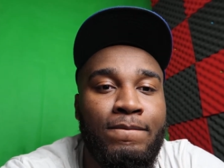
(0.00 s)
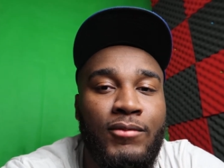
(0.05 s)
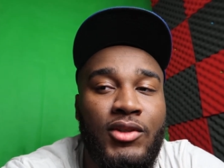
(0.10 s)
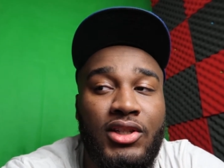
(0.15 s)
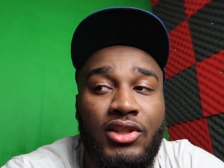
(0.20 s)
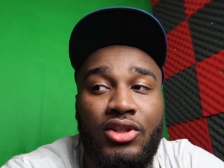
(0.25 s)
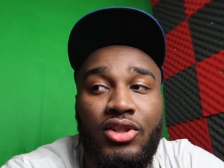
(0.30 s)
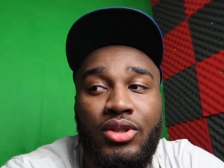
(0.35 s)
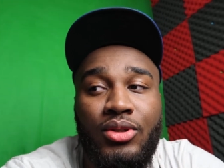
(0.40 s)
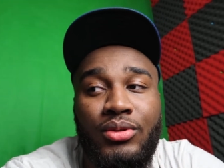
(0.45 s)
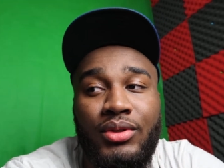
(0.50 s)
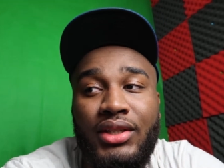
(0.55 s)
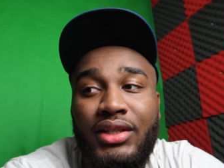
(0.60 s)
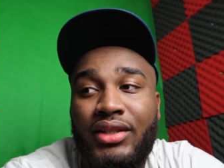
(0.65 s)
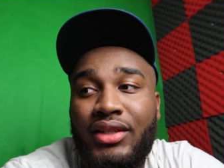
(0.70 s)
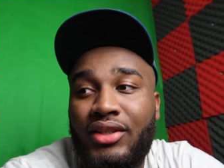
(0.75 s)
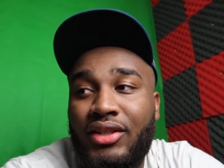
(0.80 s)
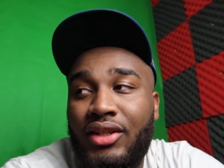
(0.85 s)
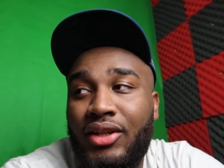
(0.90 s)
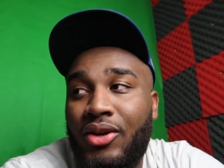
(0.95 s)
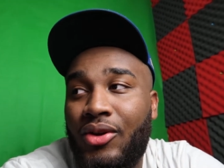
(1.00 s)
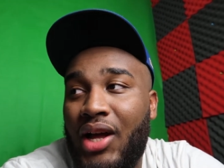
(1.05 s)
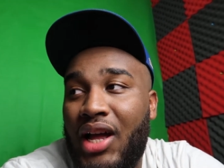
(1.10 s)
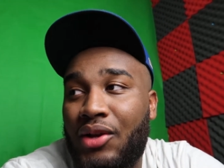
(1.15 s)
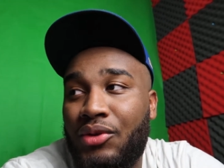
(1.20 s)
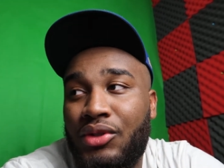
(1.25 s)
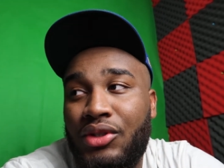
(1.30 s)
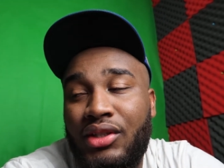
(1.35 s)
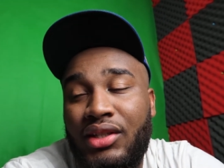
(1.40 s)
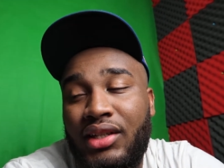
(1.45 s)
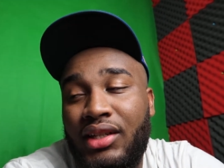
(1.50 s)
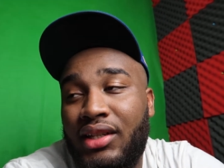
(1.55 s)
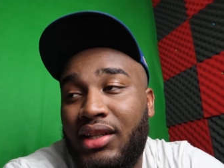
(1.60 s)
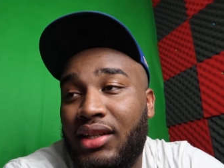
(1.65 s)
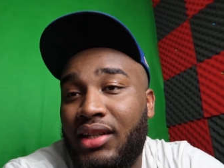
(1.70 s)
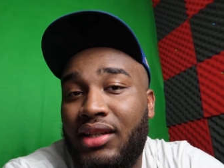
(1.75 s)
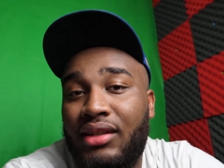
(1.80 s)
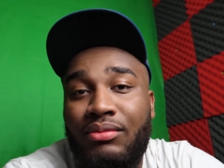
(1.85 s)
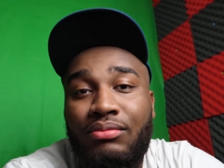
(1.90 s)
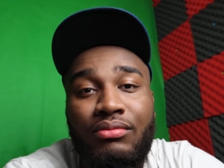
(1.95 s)
just two years ago, I was
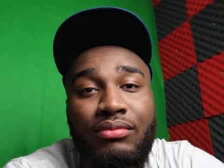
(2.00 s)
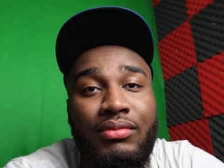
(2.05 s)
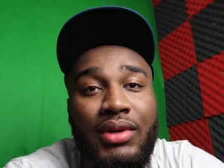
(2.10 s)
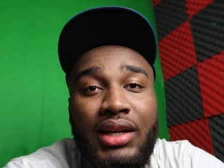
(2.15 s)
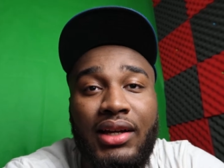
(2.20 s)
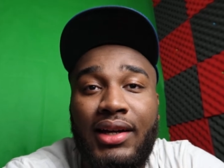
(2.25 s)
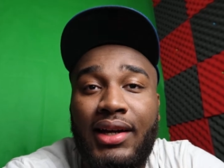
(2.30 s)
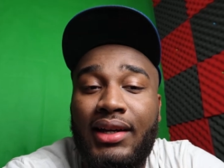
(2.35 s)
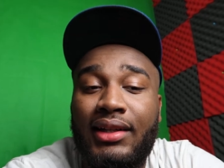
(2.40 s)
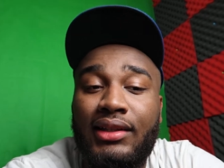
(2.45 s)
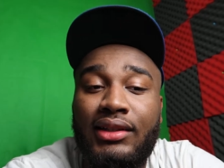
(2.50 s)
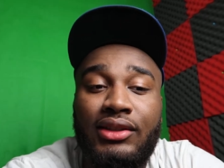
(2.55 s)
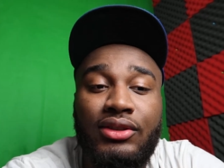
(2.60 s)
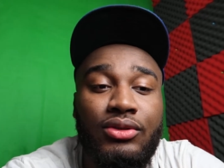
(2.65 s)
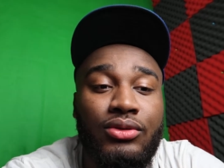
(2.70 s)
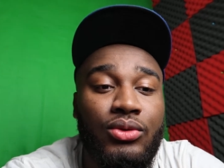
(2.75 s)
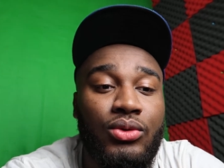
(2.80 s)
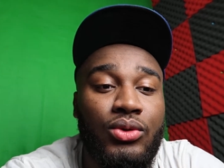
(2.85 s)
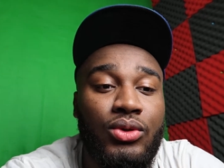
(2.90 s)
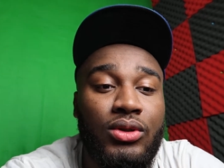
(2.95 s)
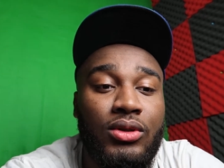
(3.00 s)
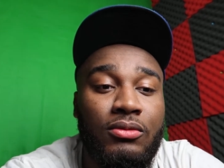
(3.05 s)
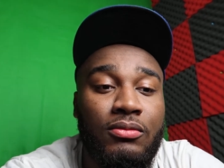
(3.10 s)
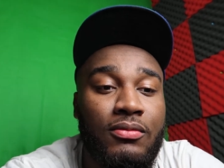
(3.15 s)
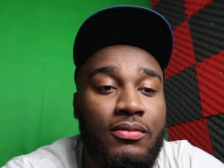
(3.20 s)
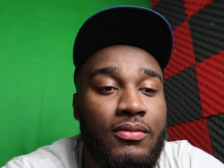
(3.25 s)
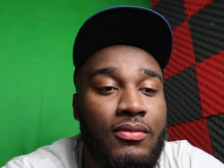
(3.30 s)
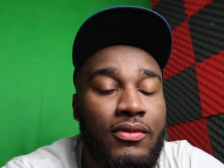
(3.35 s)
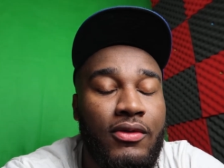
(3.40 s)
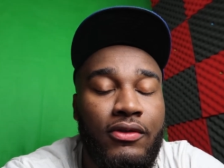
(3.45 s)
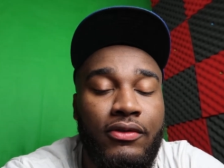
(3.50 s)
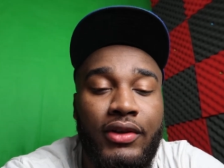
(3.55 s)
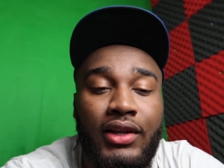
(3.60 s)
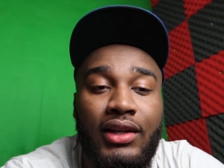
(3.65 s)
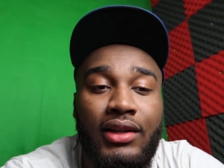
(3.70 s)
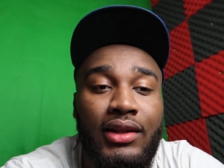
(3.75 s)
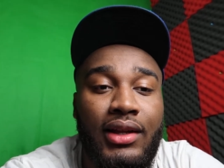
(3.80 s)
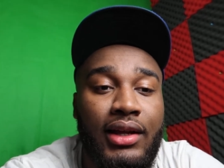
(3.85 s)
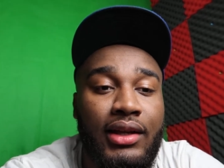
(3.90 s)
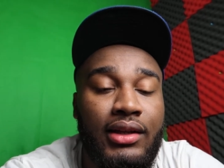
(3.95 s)
nigga in my college dorm
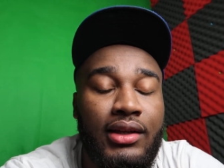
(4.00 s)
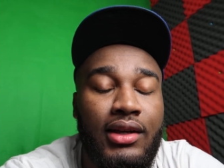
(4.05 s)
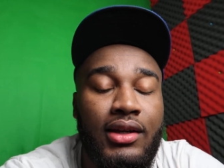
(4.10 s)
feeling like,